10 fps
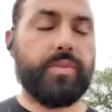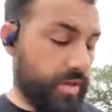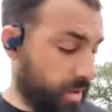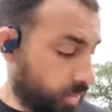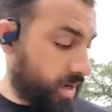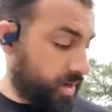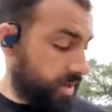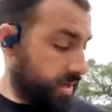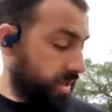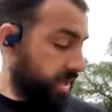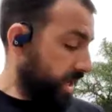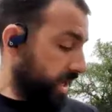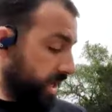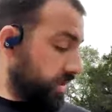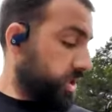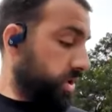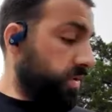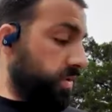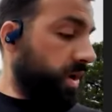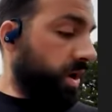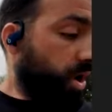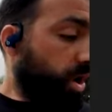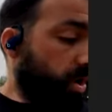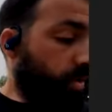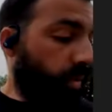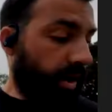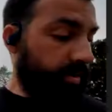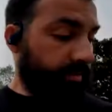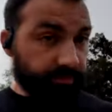3, 2, 1.